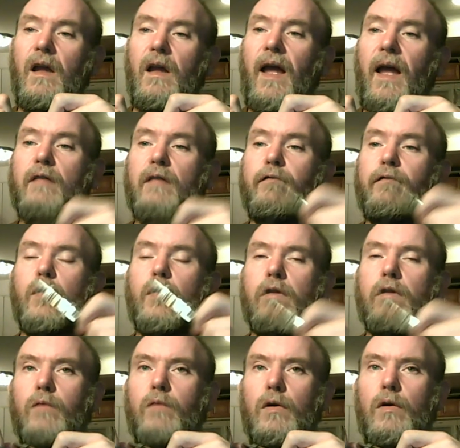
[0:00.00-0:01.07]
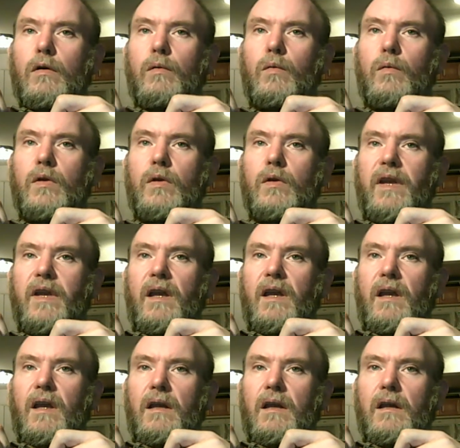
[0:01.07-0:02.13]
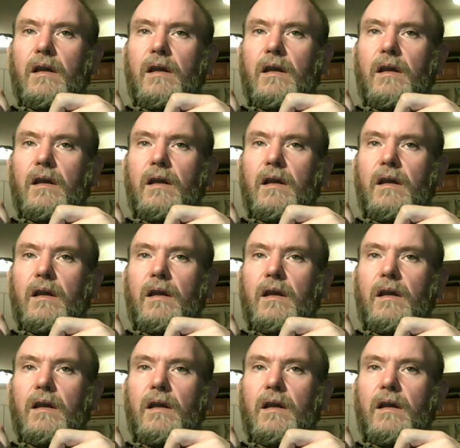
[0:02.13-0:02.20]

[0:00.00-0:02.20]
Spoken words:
and the fourth roll would be